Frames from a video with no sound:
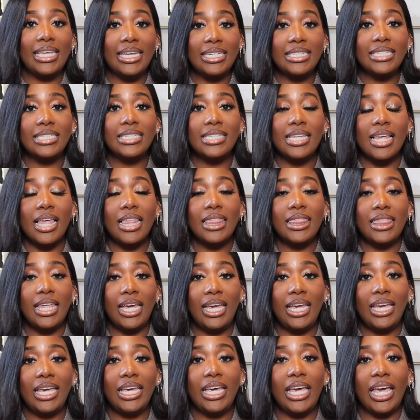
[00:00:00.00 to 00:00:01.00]
this
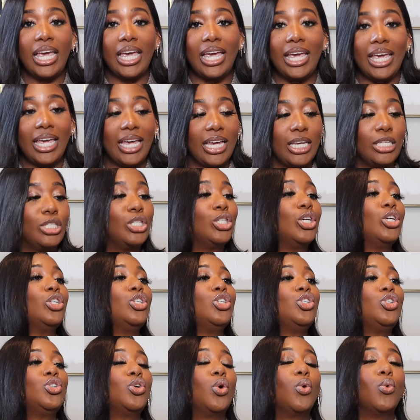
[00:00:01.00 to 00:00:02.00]
thing is
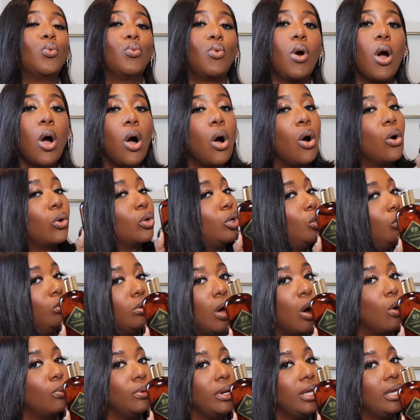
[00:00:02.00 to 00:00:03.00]
strong. You
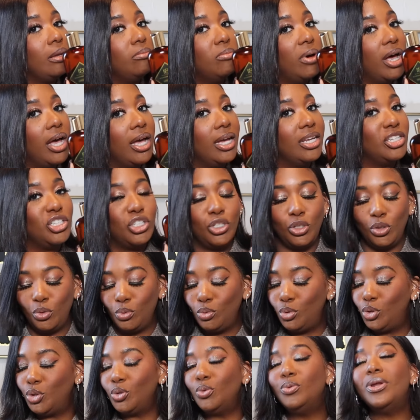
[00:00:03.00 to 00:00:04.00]
don't need much. You
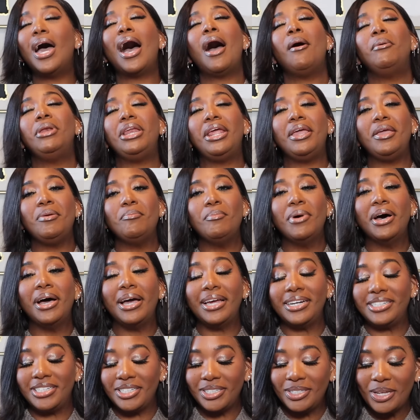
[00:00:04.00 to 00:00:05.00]
do not need
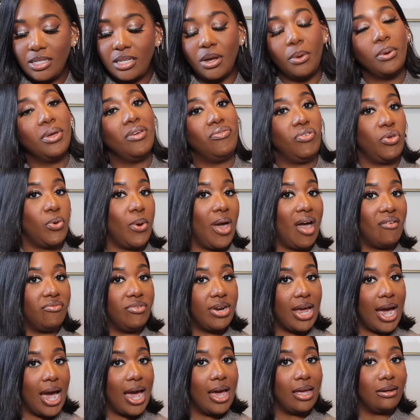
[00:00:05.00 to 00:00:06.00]
much. So if you have
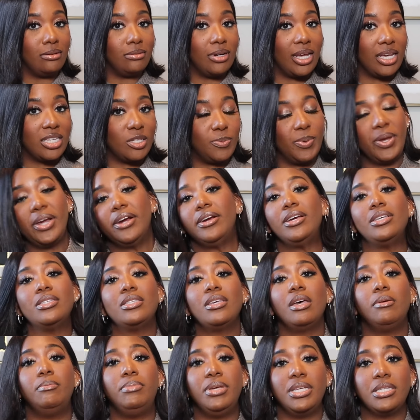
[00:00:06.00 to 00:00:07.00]
not experienced
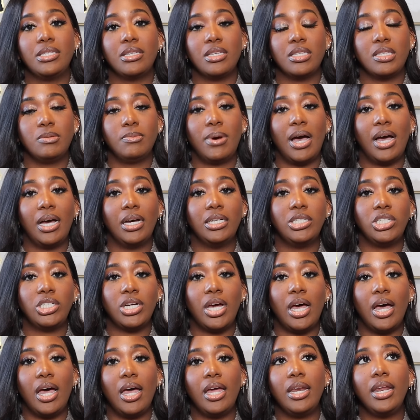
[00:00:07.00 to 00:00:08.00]
hibiscus
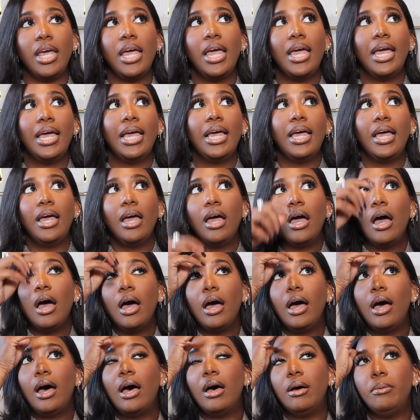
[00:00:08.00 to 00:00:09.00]
mahajad,
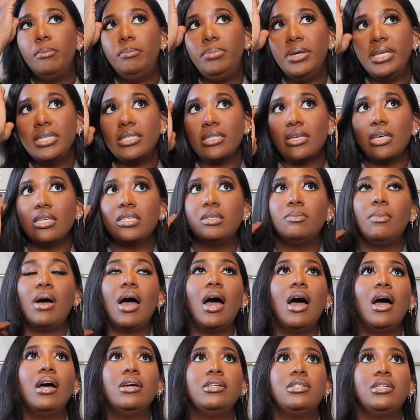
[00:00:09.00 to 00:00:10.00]
hibiscus
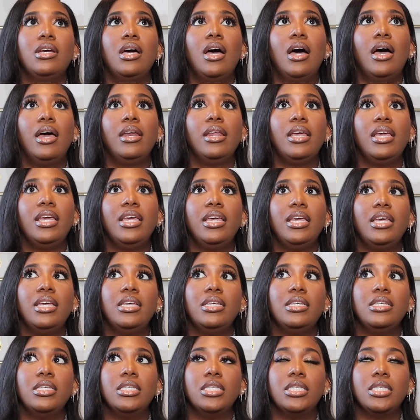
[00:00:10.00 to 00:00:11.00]
mahajad
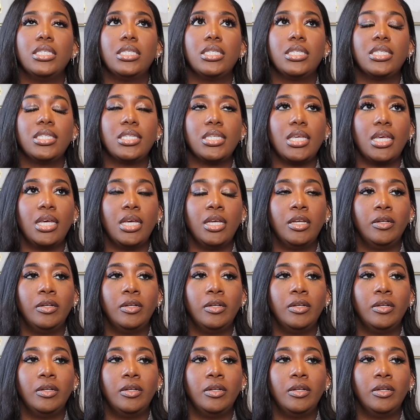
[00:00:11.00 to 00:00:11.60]
is